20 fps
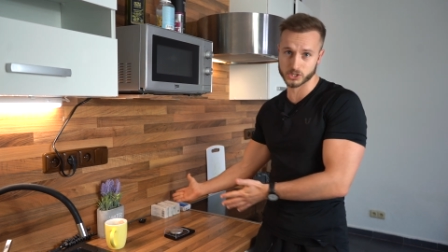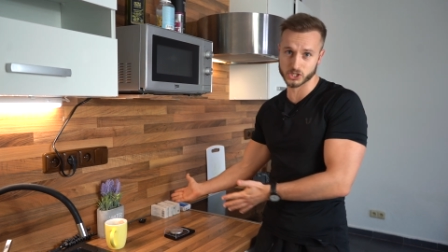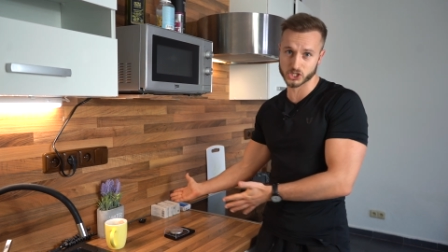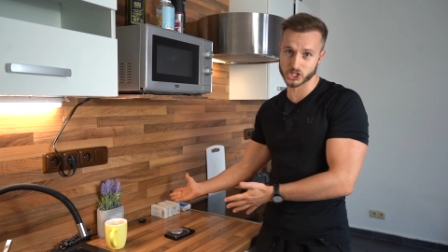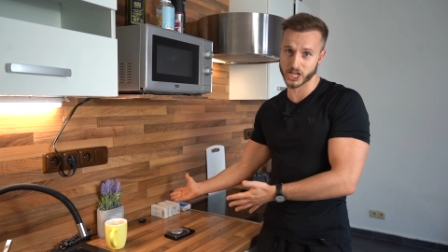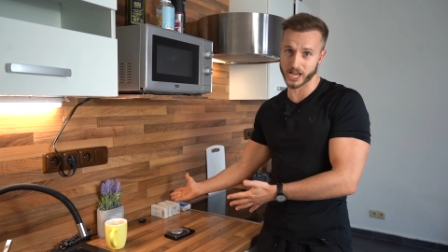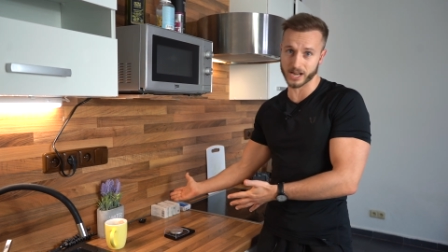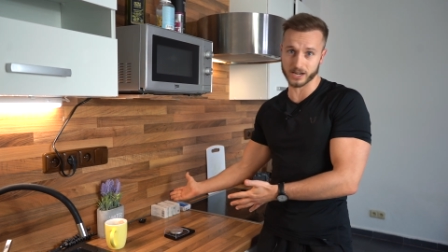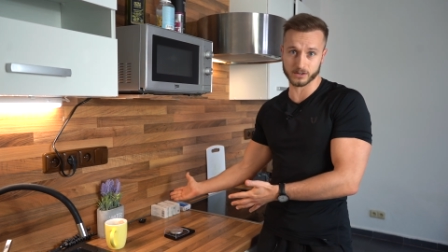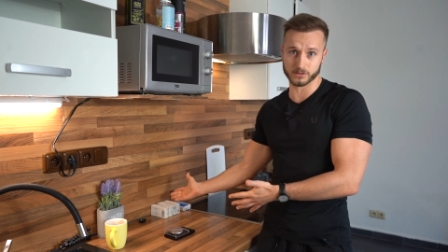
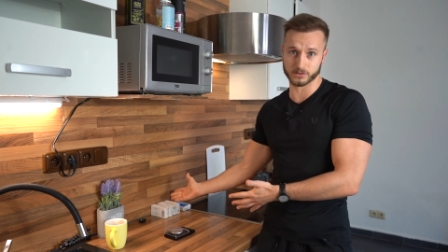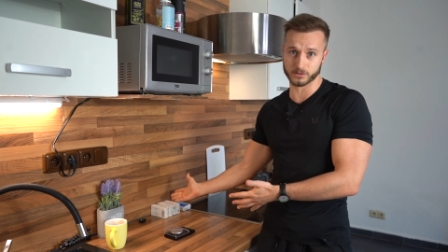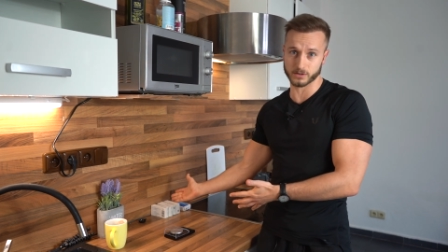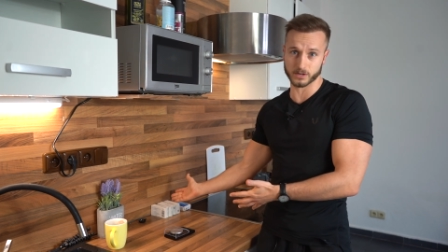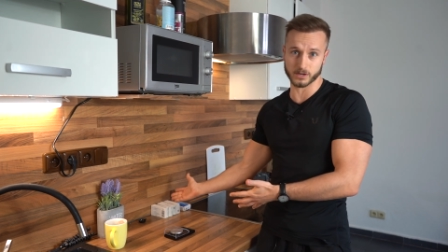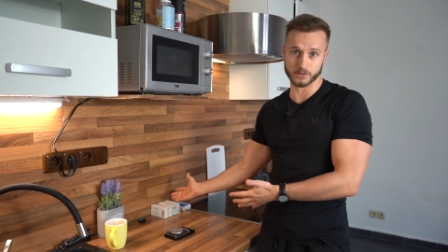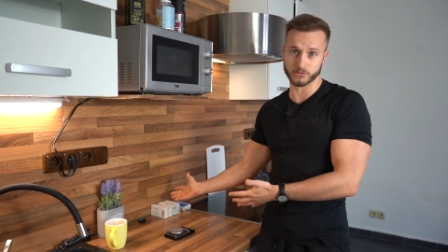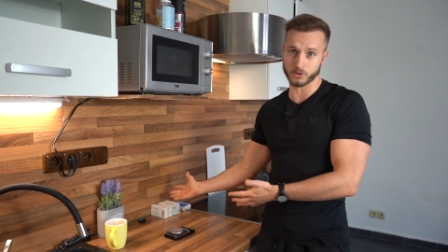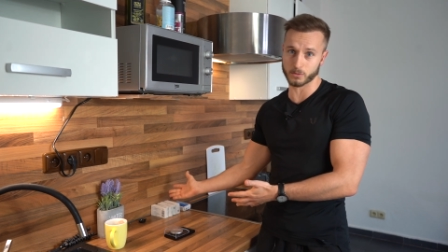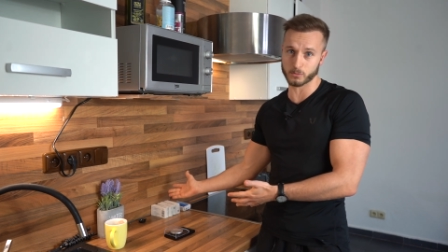just get it
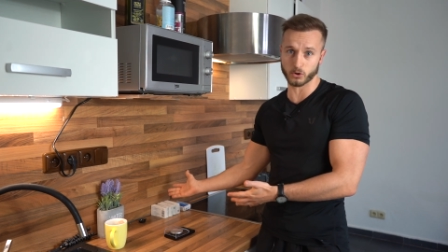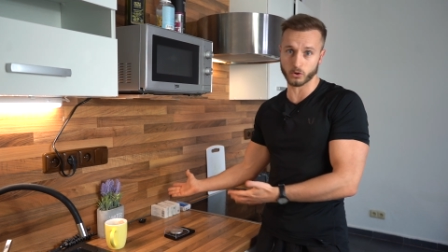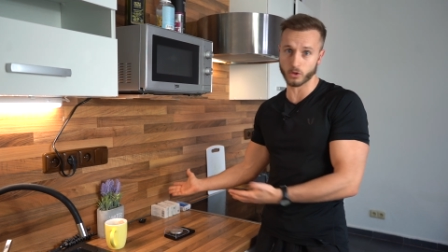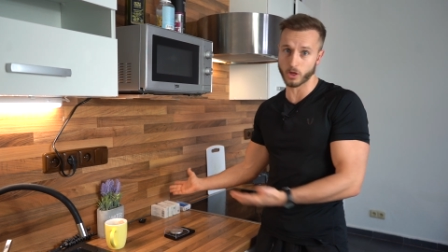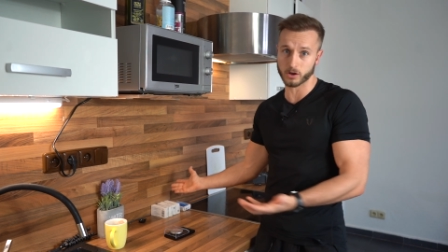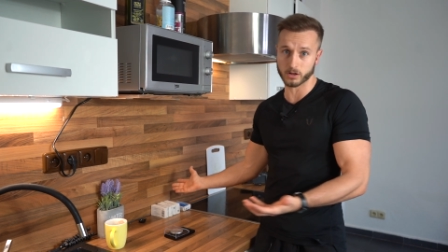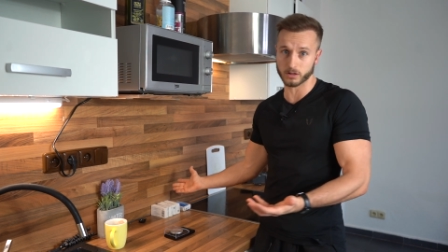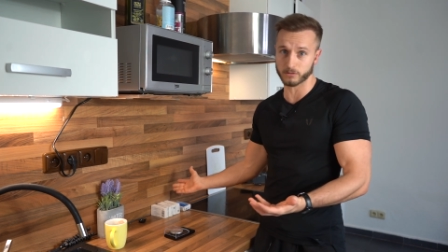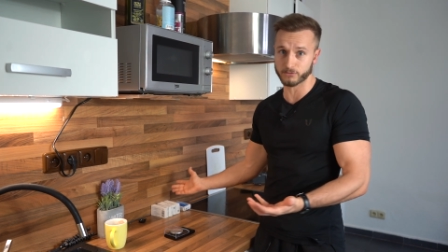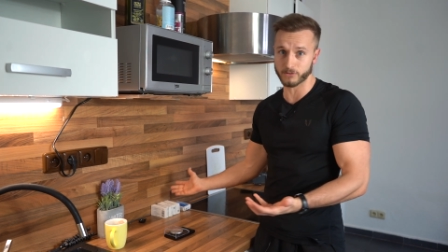from your
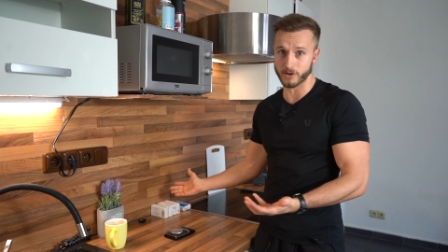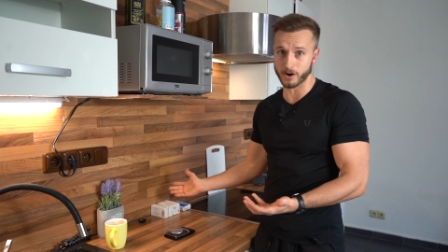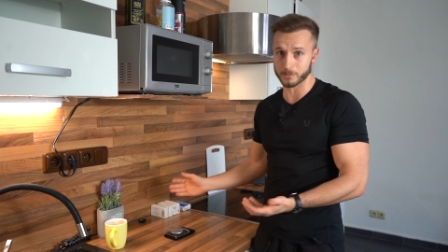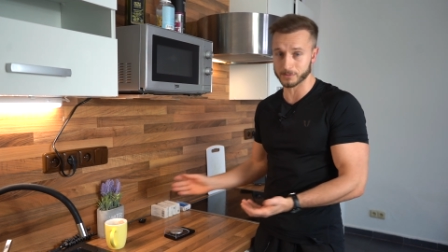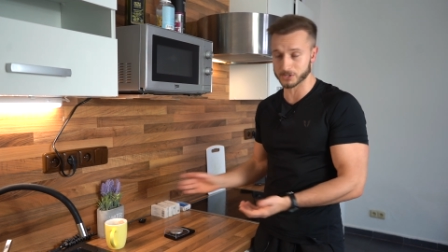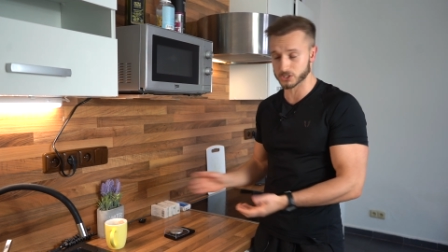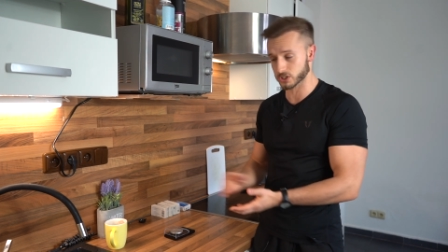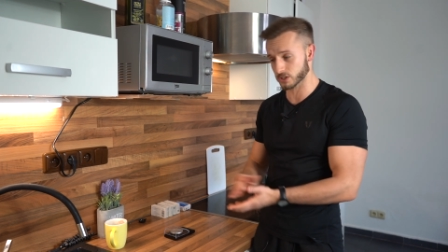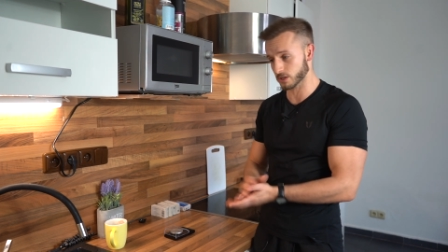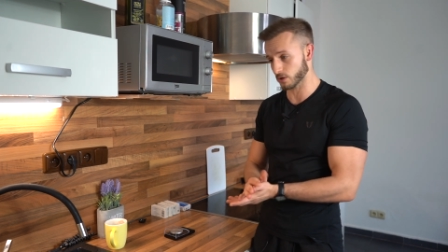local
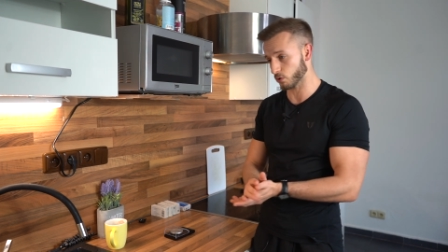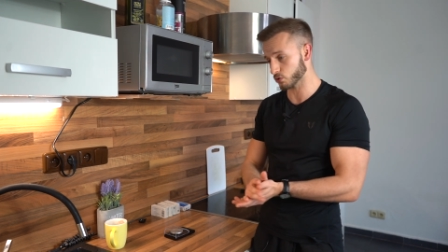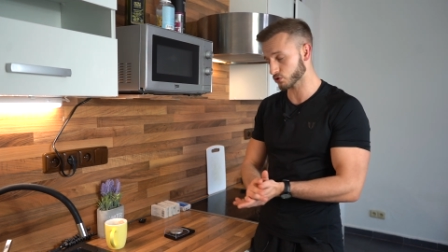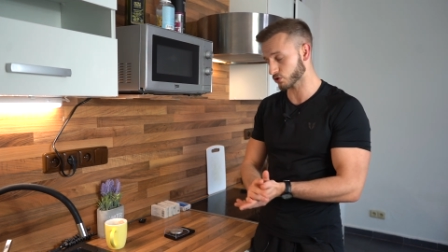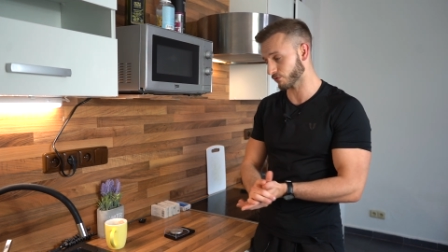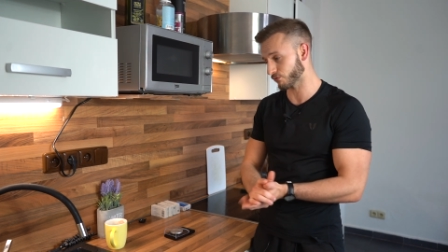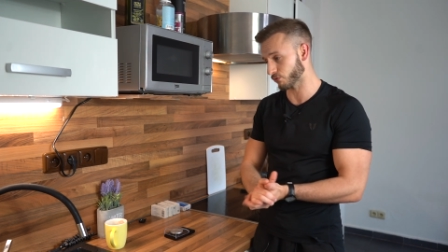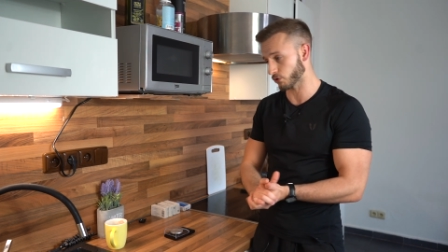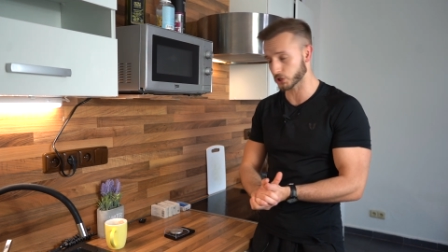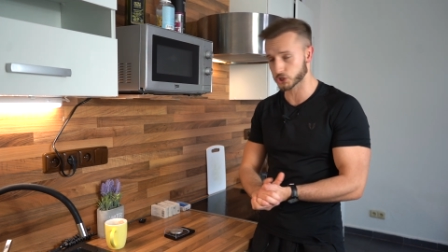pharmacy,
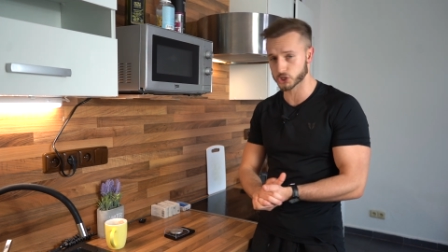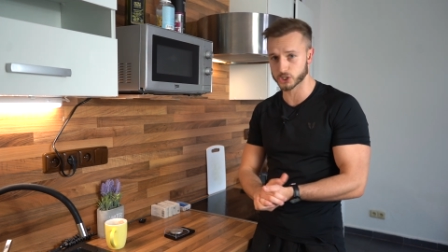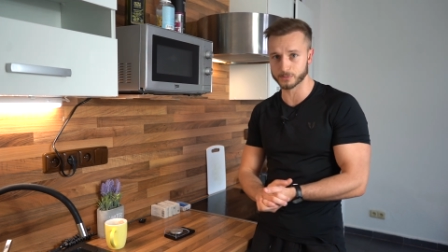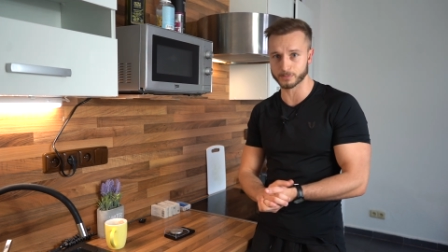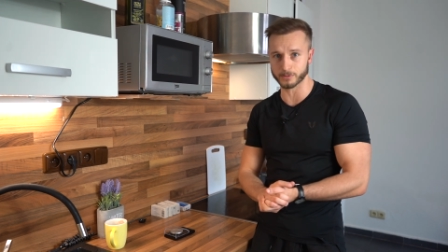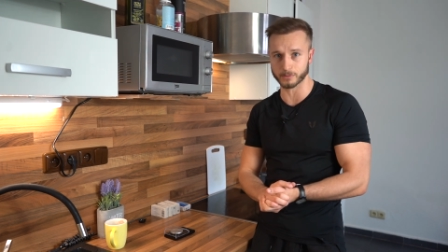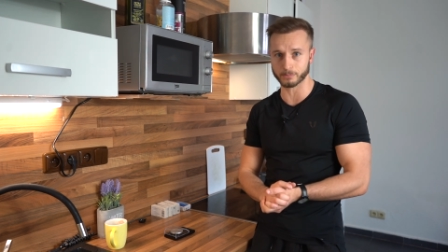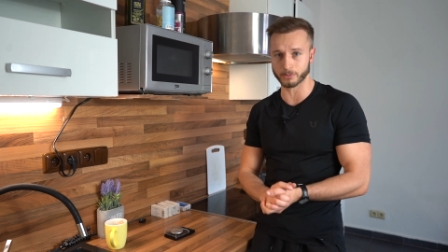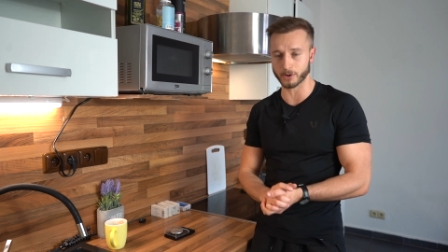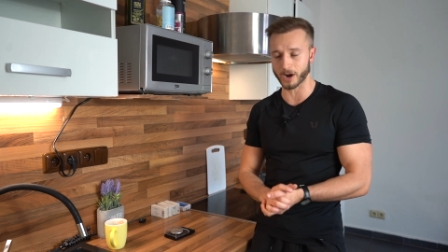also for a
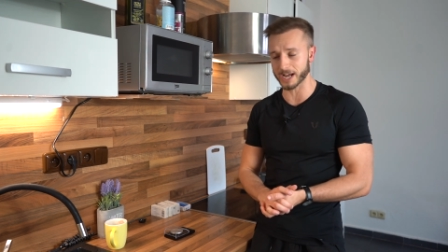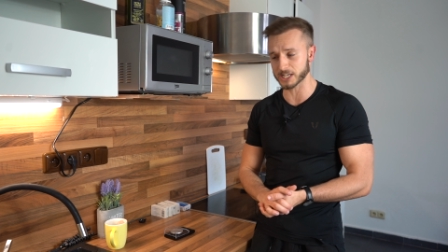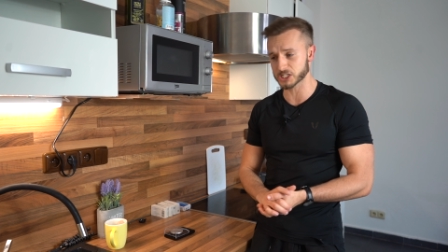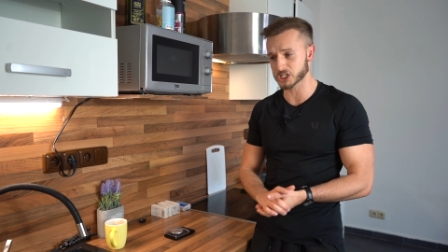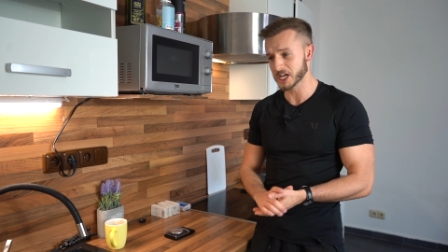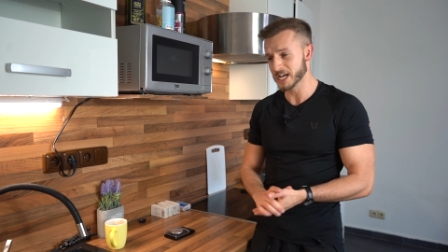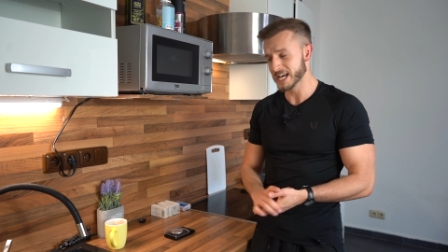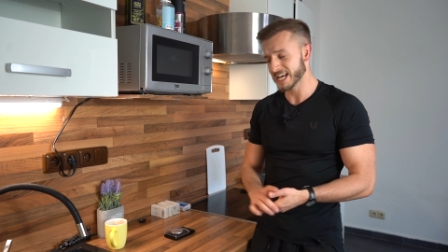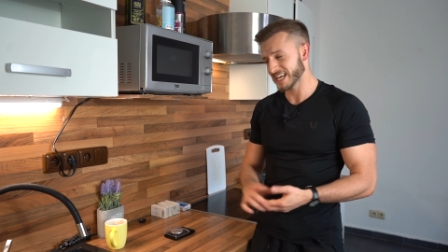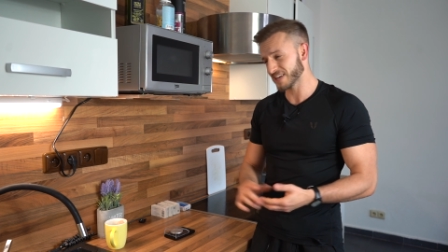cheaper price.